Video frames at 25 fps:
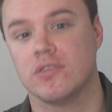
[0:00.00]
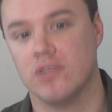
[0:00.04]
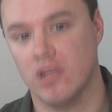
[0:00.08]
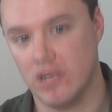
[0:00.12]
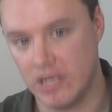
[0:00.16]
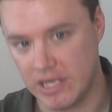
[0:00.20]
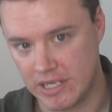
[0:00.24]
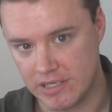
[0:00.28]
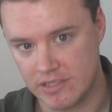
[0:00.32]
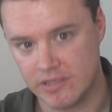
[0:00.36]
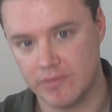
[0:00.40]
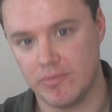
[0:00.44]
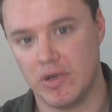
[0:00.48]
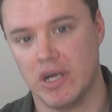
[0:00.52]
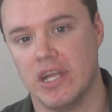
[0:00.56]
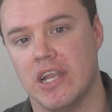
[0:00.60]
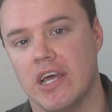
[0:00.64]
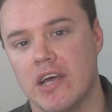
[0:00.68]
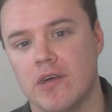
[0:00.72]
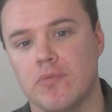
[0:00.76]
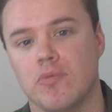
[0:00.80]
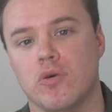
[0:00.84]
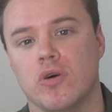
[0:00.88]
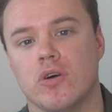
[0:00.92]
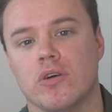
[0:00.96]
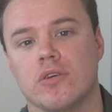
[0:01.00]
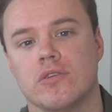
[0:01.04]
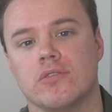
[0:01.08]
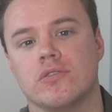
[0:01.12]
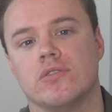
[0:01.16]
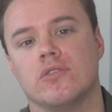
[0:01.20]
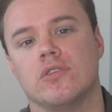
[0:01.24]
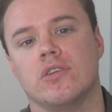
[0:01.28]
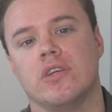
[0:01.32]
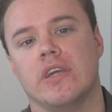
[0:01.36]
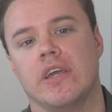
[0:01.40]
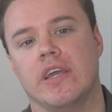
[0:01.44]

the link to my Letterboxd,